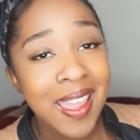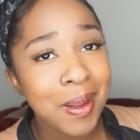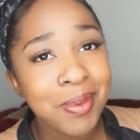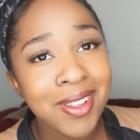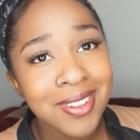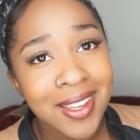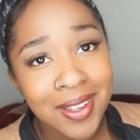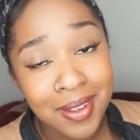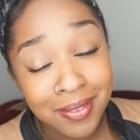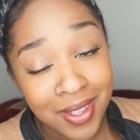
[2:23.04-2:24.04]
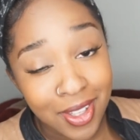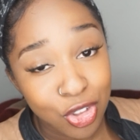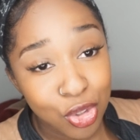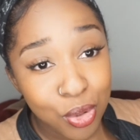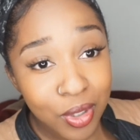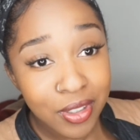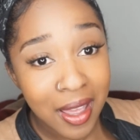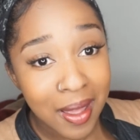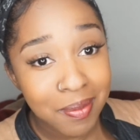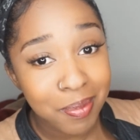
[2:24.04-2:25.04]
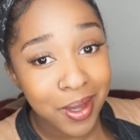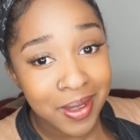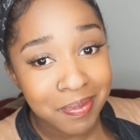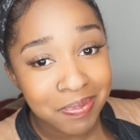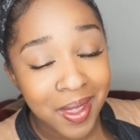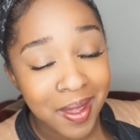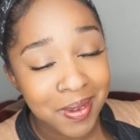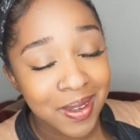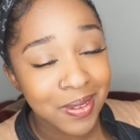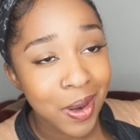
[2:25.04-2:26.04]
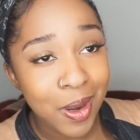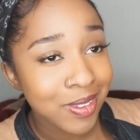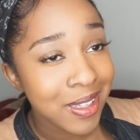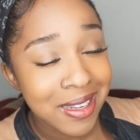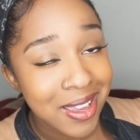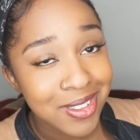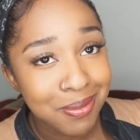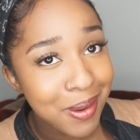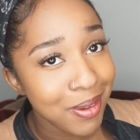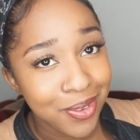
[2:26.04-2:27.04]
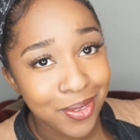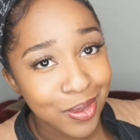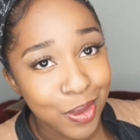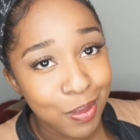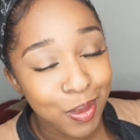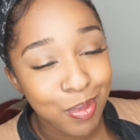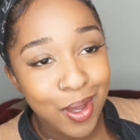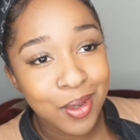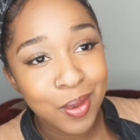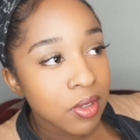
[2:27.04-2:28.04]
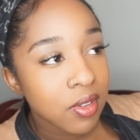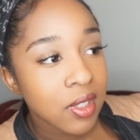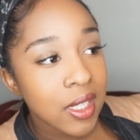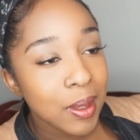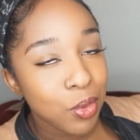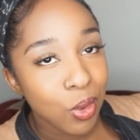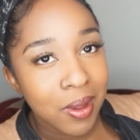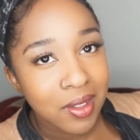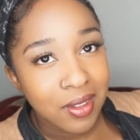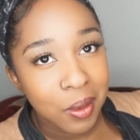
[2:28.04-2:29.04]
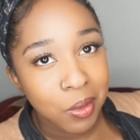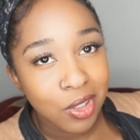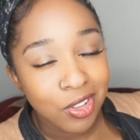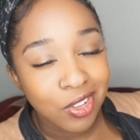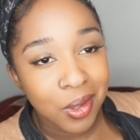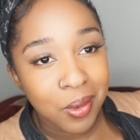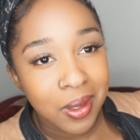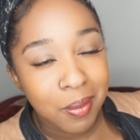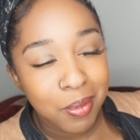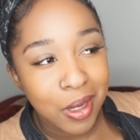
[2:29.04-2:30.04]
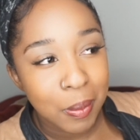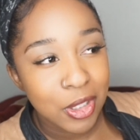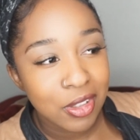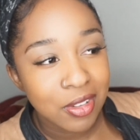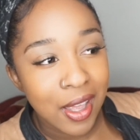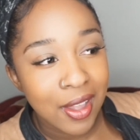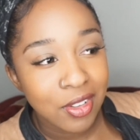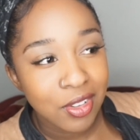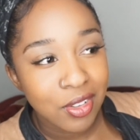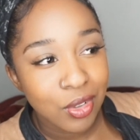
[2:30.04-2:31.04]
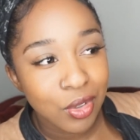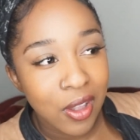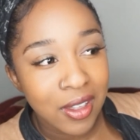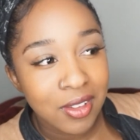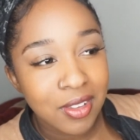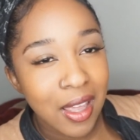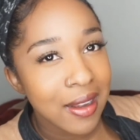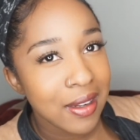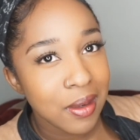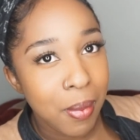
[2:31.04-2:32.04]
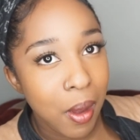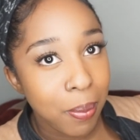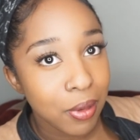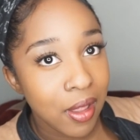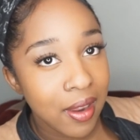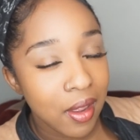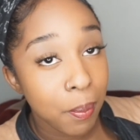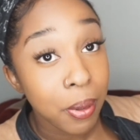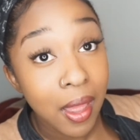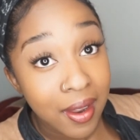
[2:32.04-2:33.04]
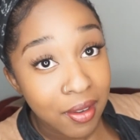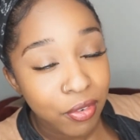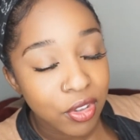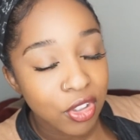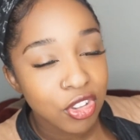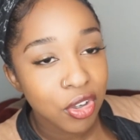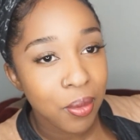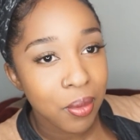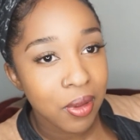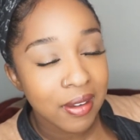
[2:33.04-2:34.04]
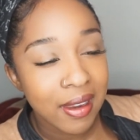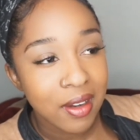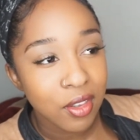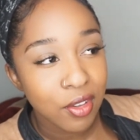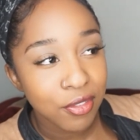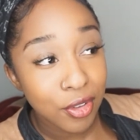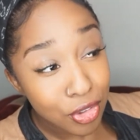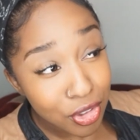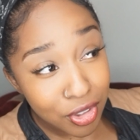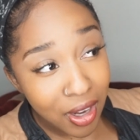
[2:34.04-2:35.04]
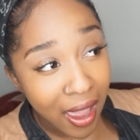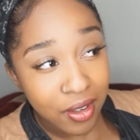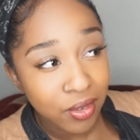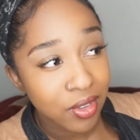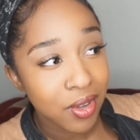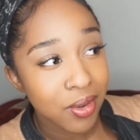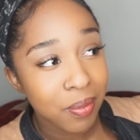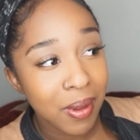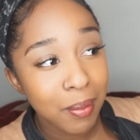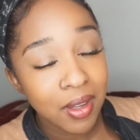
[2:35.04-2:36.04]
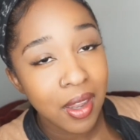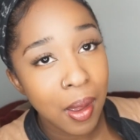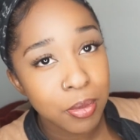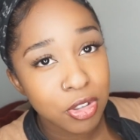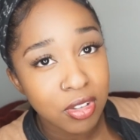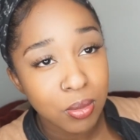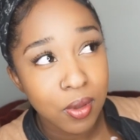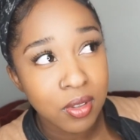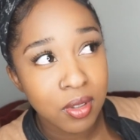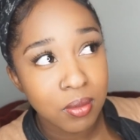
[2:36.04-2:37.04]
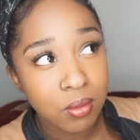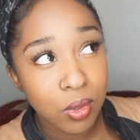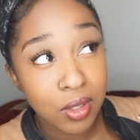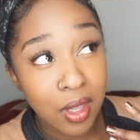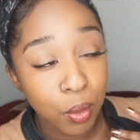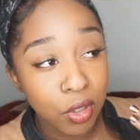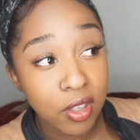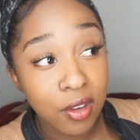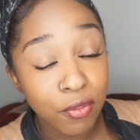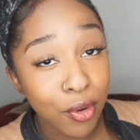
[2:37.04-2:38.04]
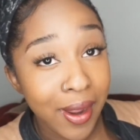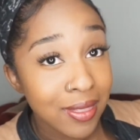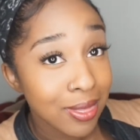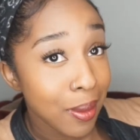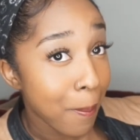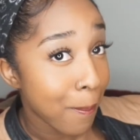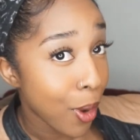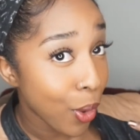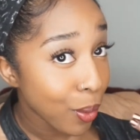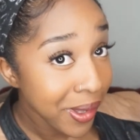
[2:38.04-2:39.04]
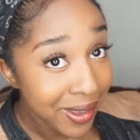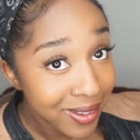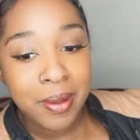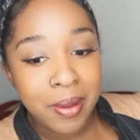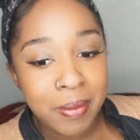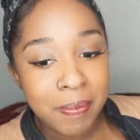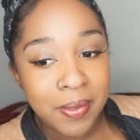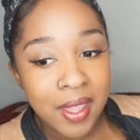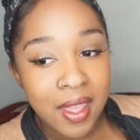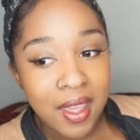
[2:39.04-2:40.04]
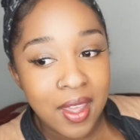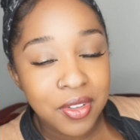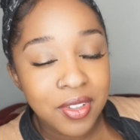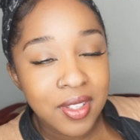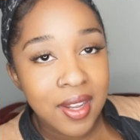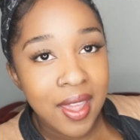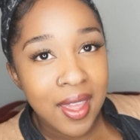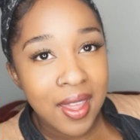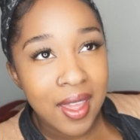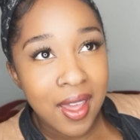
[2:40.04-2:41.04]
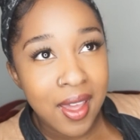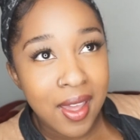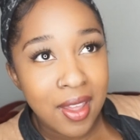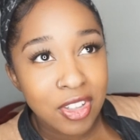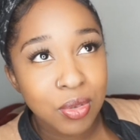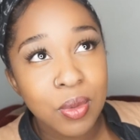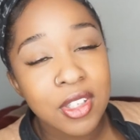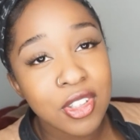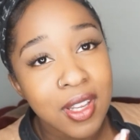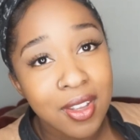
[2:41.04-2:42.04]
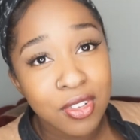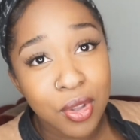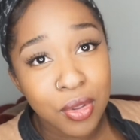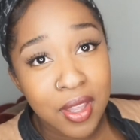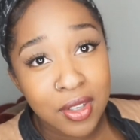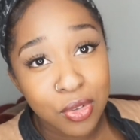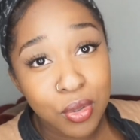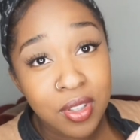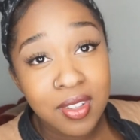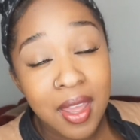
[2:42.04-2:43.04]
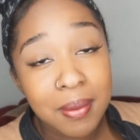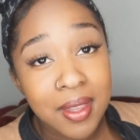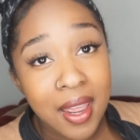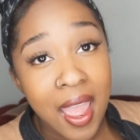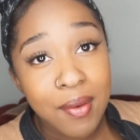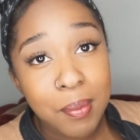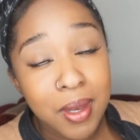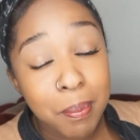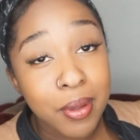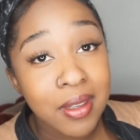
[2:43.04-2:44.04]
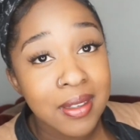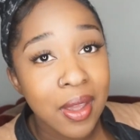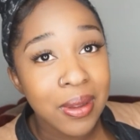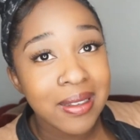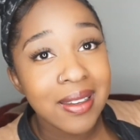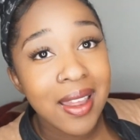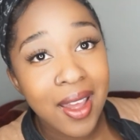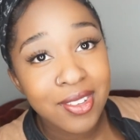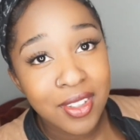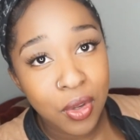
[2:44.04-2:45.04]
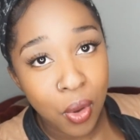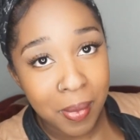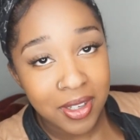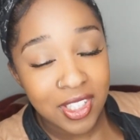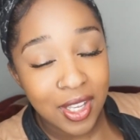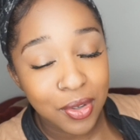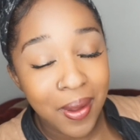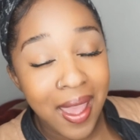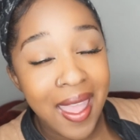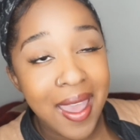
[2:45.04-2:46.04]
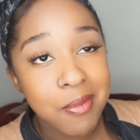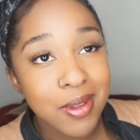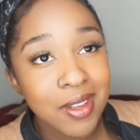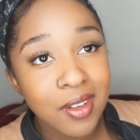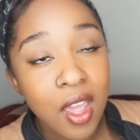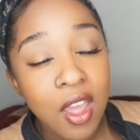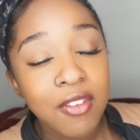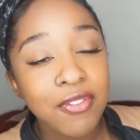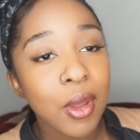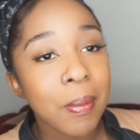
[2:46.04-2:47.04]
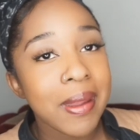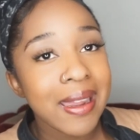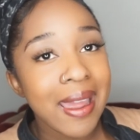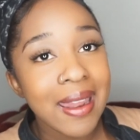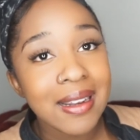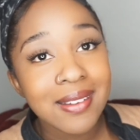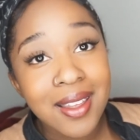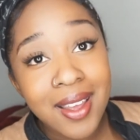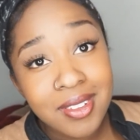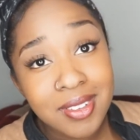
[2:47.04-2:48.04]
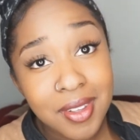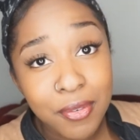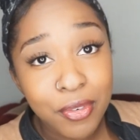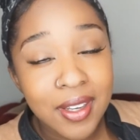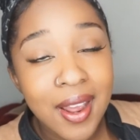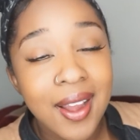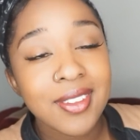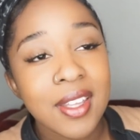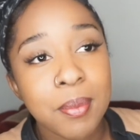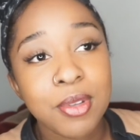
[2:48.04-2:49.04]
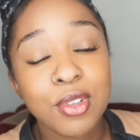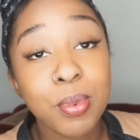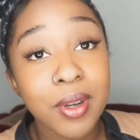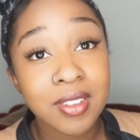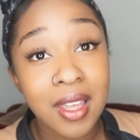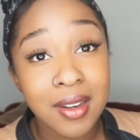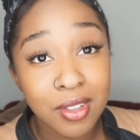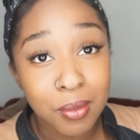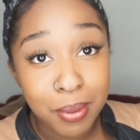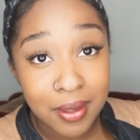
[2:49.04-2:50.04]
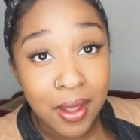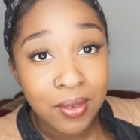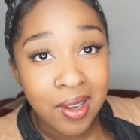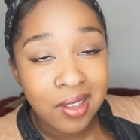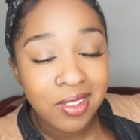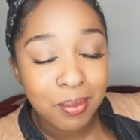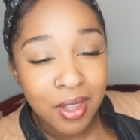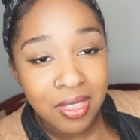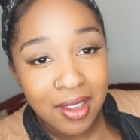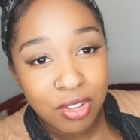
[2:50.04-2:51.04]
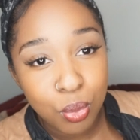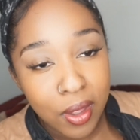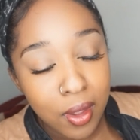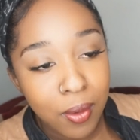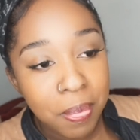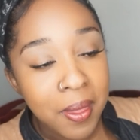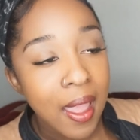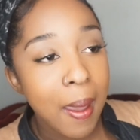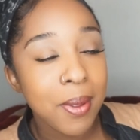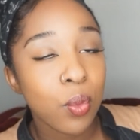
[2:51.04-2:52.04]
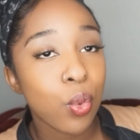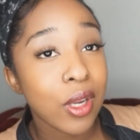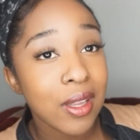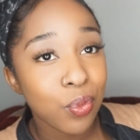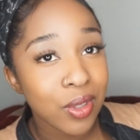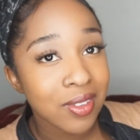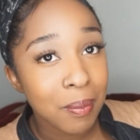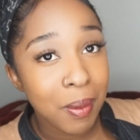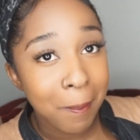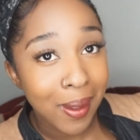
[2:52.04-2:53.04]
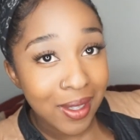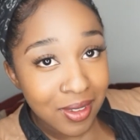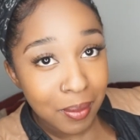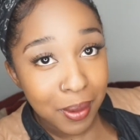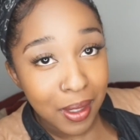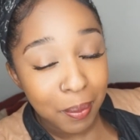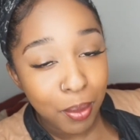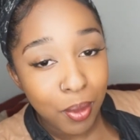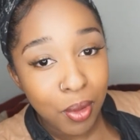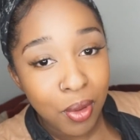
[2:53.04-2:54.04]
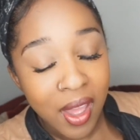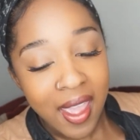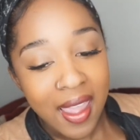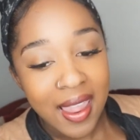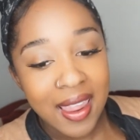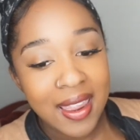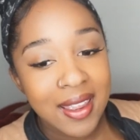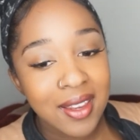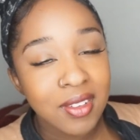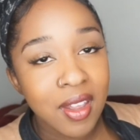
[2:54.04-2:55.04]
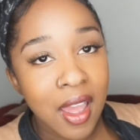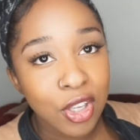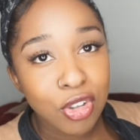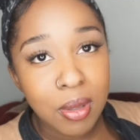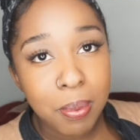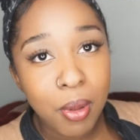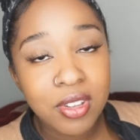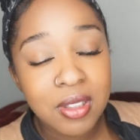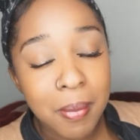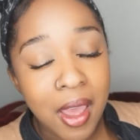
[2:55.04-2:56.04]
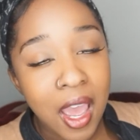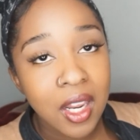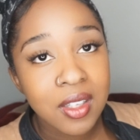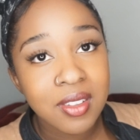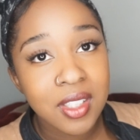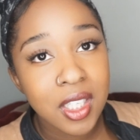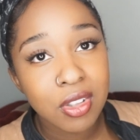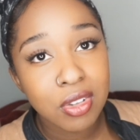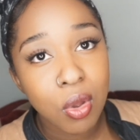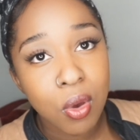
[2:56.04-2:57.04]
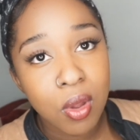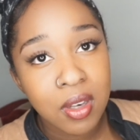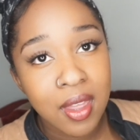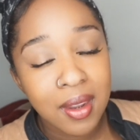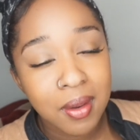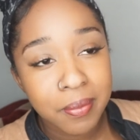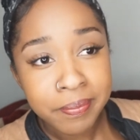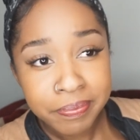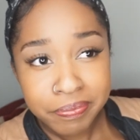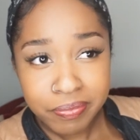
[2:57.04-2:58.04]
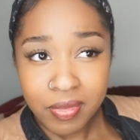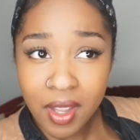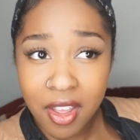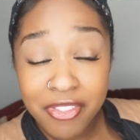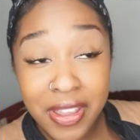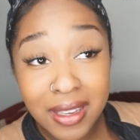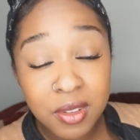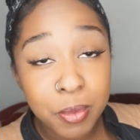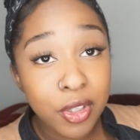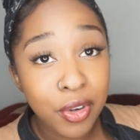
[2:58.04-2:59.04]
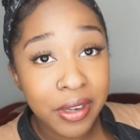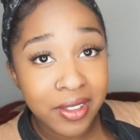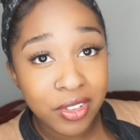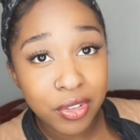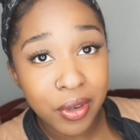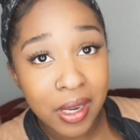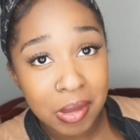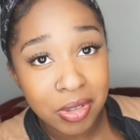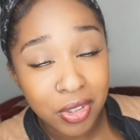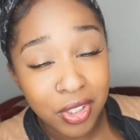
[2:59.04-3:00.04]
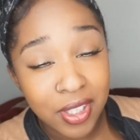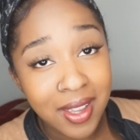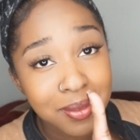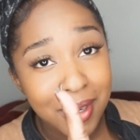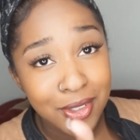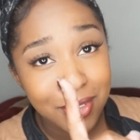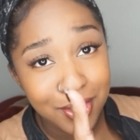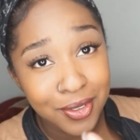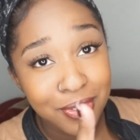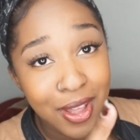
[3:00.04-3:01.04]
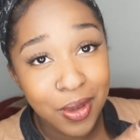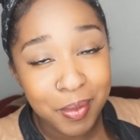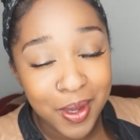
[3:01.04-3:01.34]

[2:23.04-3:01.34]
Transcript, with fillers: and i'm not saying if that's true or not but i mean her saying that just made me feel a little bit better just keep doing my thing with the sewing but i'm just not excited about apply, applying for the show again in the future. I don't know. Maybe I just wasn't what they were looking for at the moment. Um, other than that, uh, I just want to let you guys know that during the time that I haven't been putting out any content on my channel, I have been filming a lot of stuff for you guys that I'm super excited to put out next month as well. I've been working with some amazing people and I usually post some behind the scenes on like Facebook or Instagram. So you guys make sure you follow